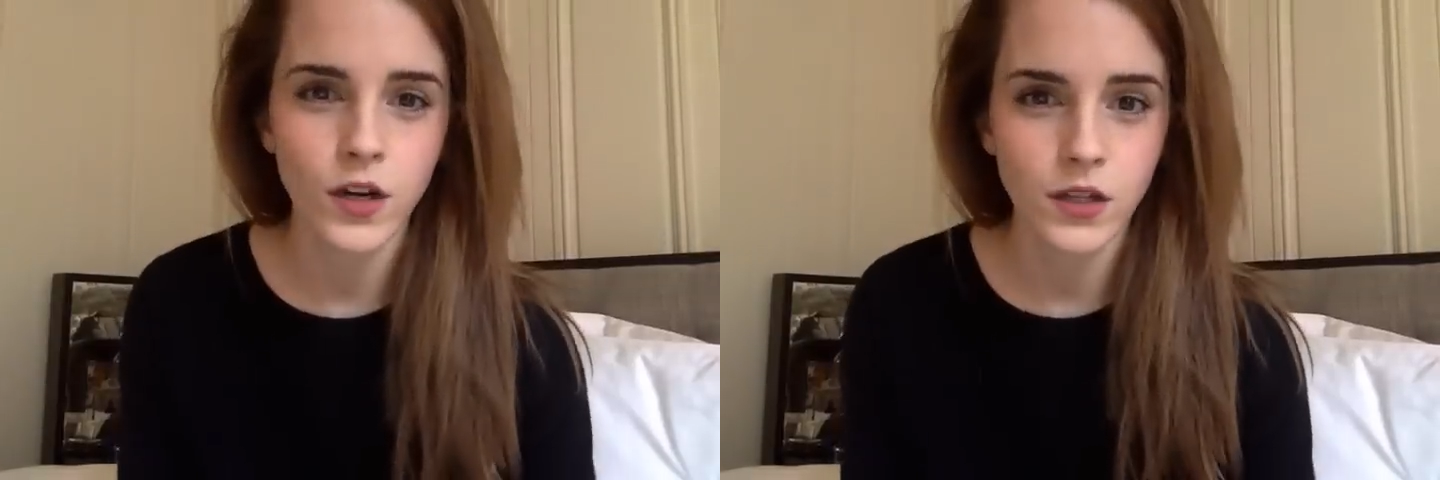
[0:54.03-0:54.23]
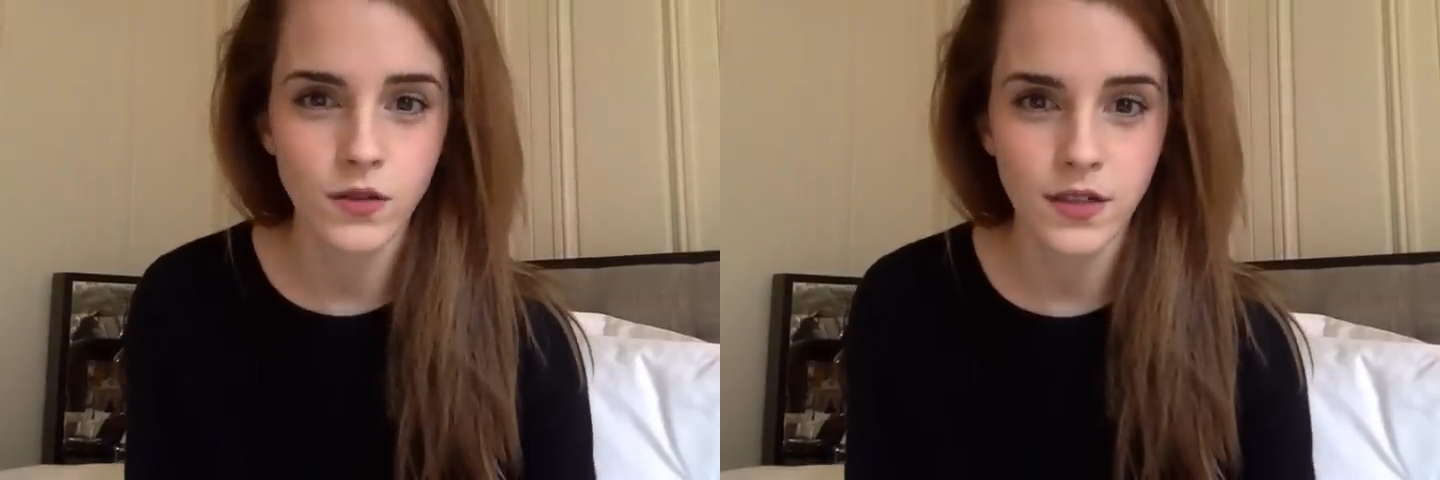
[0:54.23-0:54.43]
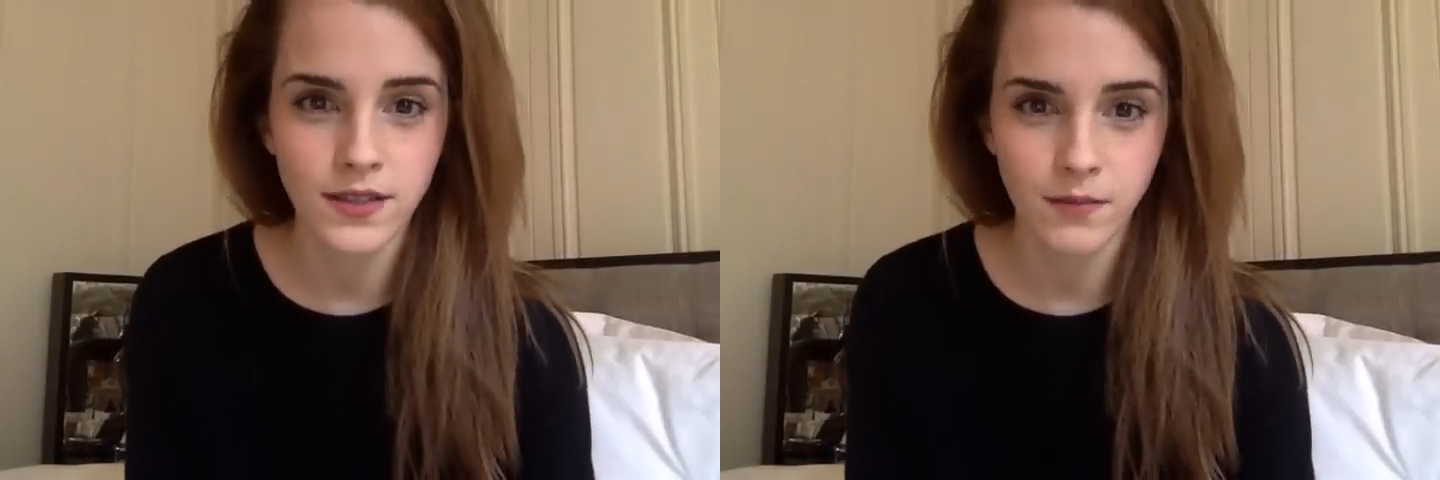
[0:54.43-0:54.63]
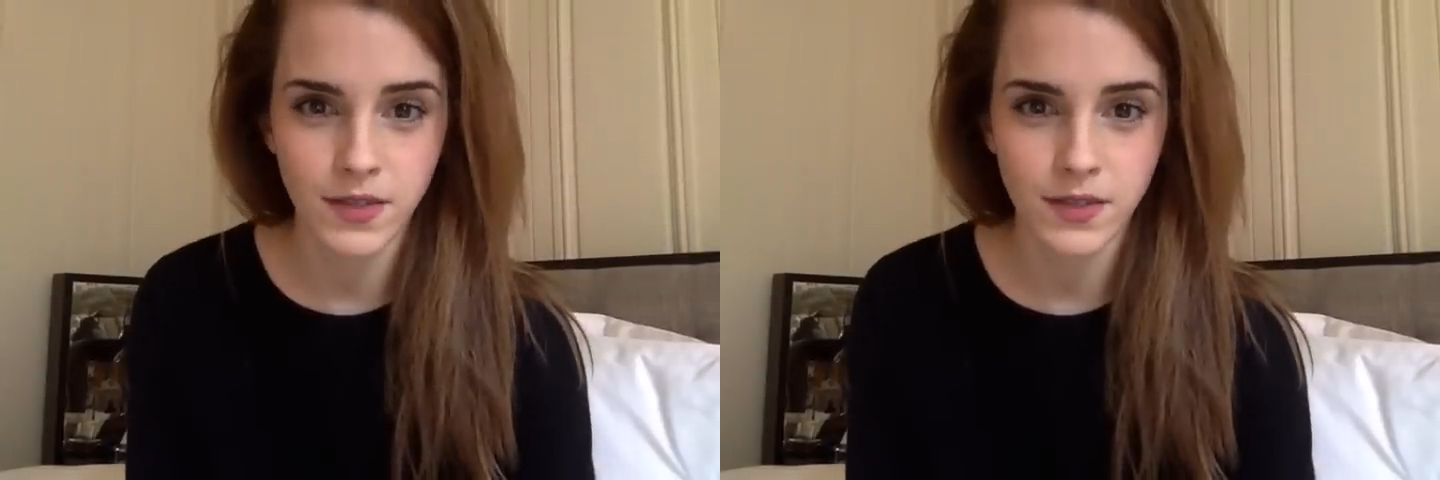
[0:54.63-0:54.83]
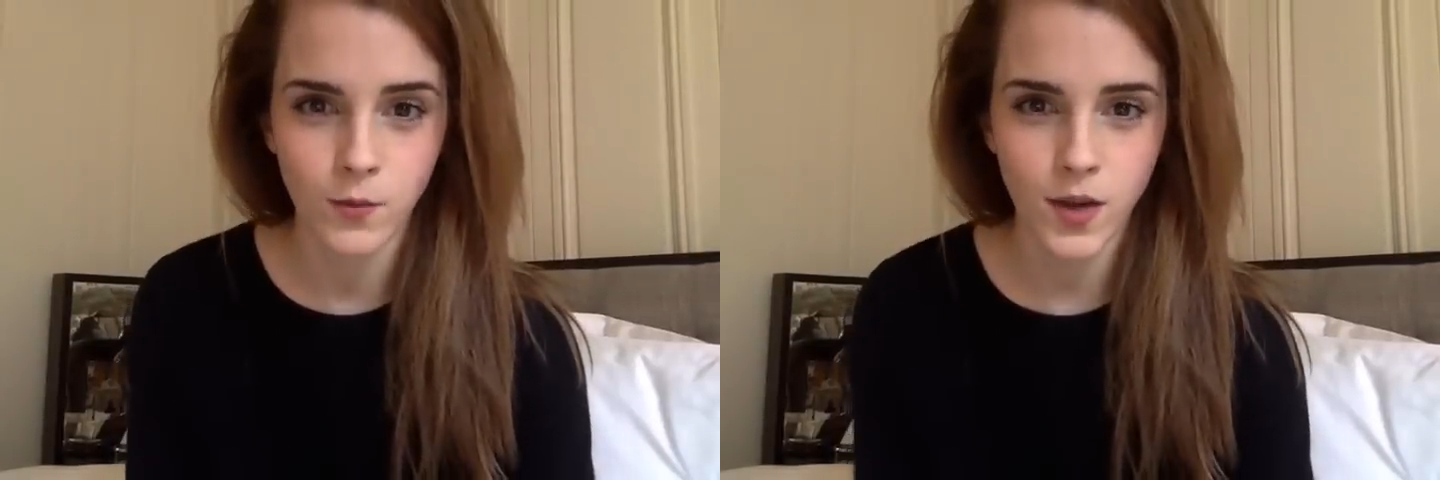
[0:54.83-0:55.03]
you can send
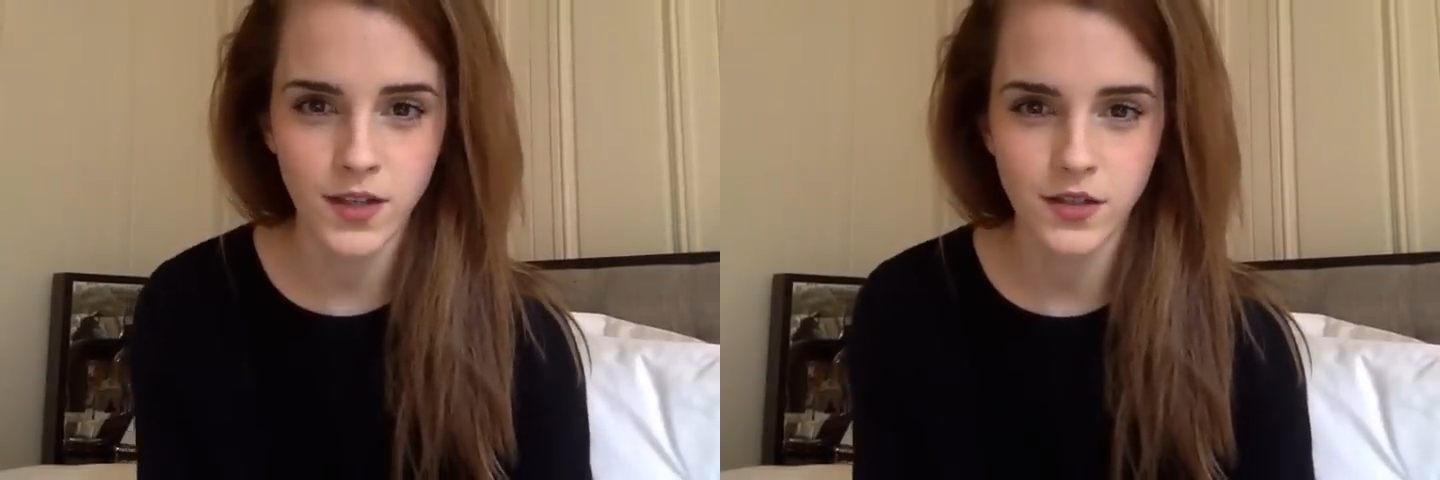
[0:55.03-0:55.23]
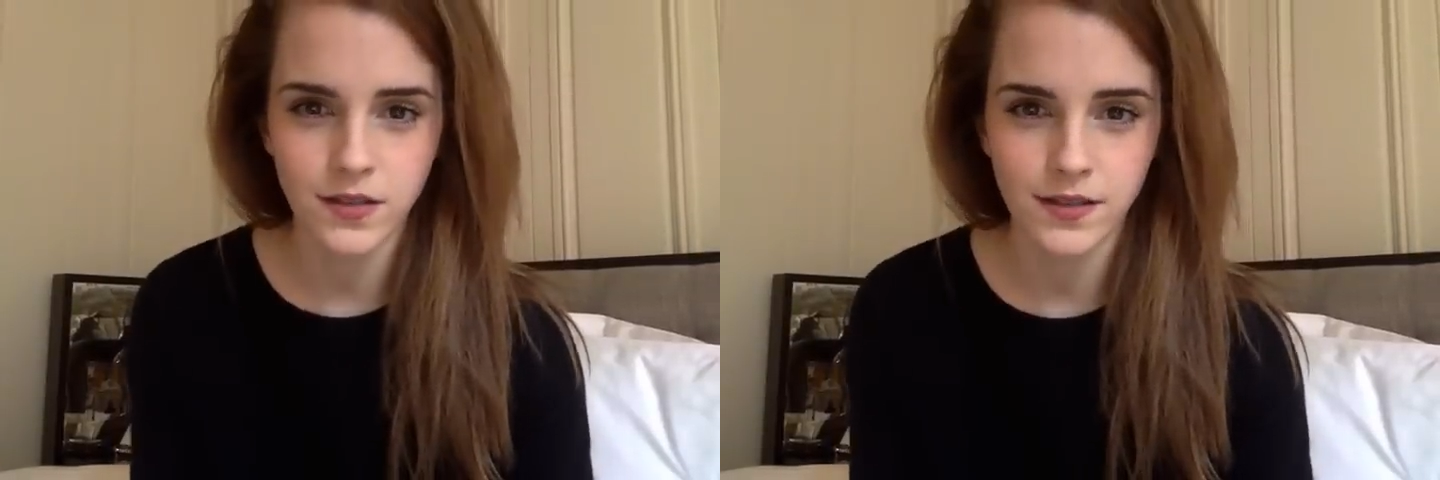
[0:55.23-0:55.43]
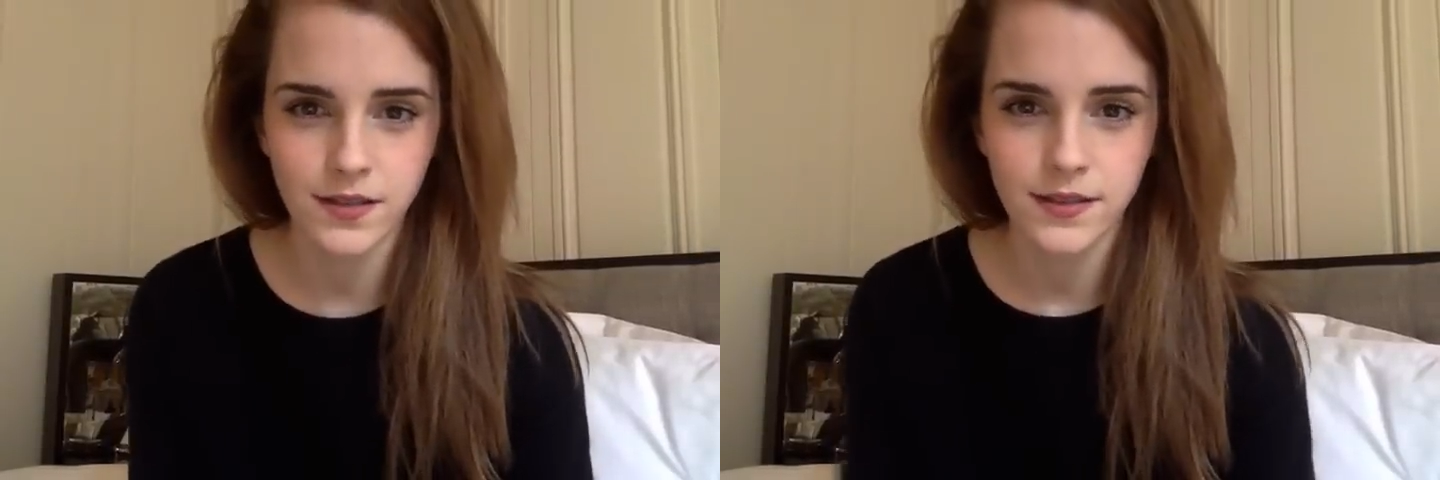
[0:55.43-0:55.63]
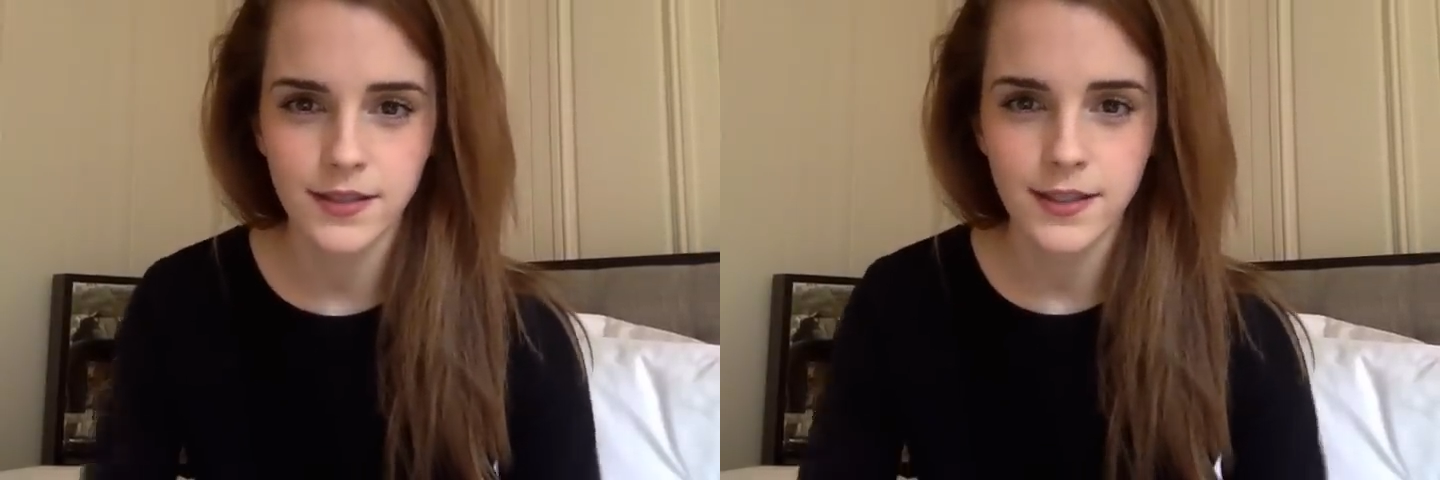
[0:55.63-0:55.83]
me some questions.